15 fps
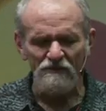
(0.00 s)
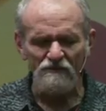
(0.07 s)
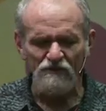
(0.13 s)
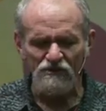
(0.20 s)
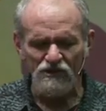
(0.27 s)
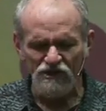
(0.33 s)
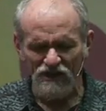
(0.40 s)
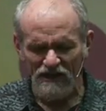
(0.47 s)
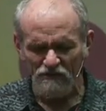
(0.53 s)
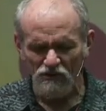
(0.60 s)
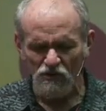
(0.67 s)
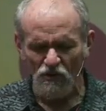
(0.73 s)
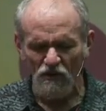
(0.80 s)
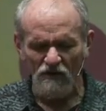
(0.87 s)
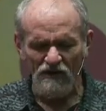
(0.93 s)
Help us
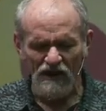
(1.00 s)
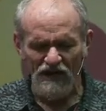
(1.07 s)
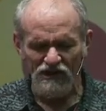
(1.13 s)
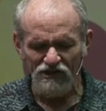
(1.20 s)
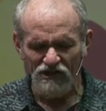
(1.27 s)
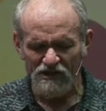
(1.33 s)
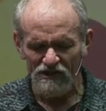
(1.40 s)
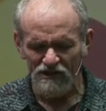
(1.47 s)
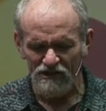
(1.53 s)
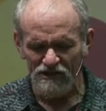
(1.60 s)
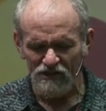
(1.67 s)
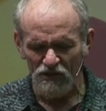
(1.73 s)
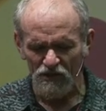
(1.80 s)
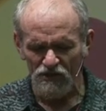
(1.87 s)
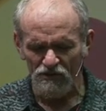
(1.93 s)
to live during this
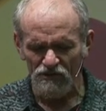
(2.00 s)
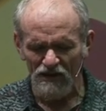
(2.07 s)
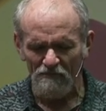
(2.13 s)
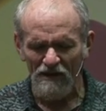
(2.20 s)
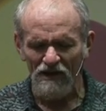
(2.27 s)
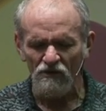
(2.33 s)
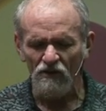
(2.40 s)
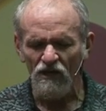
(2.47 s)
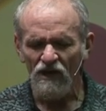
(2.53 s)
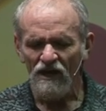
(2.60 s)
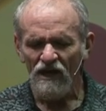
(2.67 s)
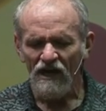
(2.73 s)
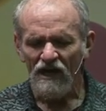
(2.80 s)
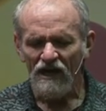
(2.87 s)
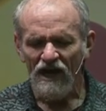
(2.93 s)
week these three
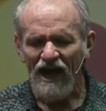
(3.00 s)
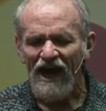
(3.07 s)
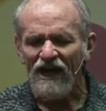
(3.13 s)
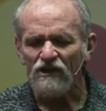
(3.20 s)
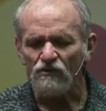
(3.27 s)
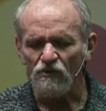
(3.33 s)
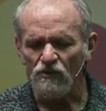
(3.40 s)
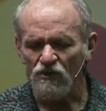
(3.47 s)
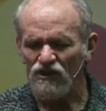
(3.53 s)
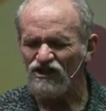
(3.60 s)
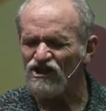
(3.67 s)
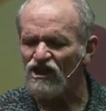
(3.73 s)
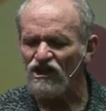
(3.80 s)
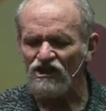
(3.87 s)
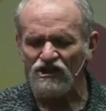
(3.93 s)
principles that
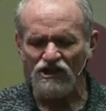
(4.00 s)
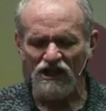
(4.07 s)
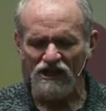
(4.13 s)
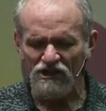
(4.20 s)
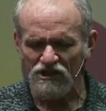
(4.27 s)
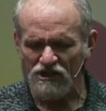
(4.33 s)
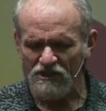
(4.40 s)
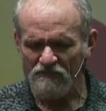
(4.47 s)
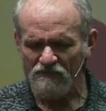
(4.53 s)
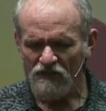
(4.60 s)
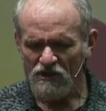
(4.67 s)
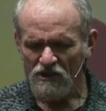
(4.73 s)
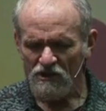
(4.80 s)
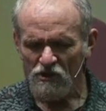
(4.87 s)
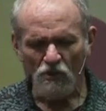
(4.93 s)
you taught us here
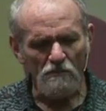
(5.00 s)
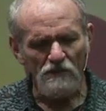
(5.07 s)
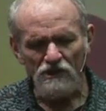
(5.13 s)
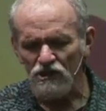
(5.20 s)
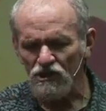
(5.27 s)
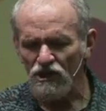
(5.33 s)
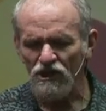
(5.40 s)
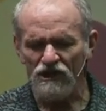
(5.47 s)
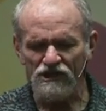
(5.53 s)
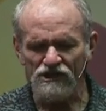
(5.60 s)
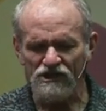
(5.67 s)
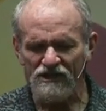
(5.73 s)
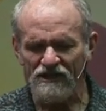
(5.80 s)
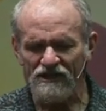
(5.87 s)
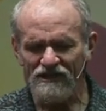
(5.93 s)
uh,
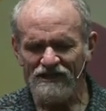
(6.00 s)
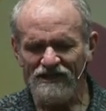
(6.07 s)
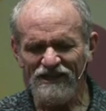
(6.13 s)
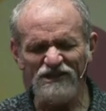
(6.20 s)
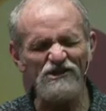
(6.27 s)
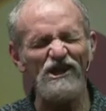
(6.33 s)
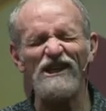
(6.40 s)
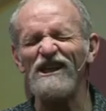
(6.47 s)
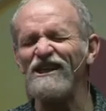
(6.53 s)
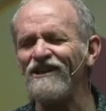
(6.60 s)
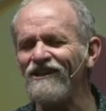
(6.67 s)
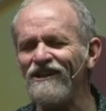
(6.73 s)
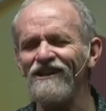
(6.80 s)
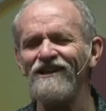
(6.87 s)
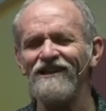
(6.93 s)
uh,
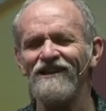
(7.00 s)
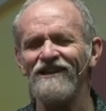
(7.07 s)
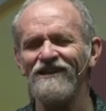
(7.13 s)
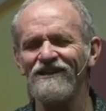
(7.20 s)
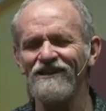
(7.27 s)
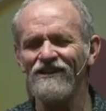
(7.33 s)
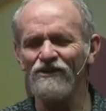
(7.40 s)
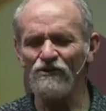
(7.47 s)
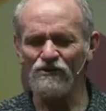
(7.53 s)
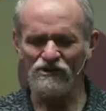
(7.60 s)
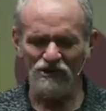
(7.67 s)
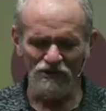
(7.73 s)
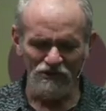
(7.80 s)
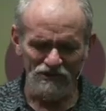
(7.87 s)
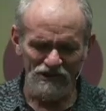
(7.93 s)
hard work,
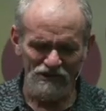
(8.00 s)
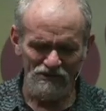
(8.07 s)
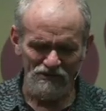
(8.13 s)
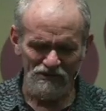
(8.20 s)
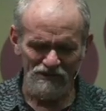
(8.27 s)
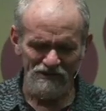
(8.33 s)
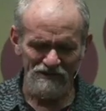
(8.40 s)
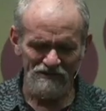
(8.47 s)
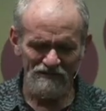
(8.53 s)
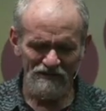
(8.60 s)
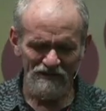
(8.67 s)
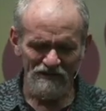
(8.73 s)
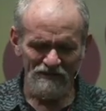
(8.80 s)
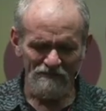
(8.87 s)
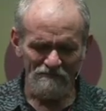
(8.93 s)
obedience, and
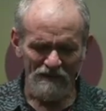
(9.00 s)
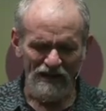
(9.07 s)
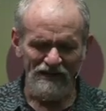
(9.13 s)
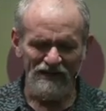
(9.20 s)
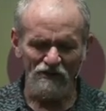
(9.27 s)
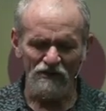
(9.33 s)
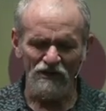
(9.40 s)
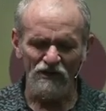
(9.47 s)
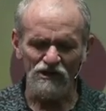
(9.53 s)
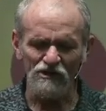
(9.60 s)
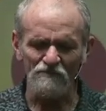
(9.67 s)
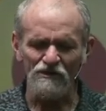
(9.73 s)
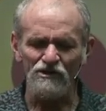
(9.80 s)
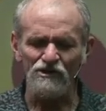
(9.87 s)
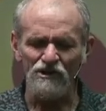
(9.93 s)
rejoice in
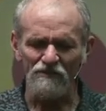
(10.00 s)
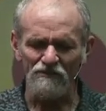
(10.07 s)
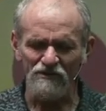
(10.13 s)
your.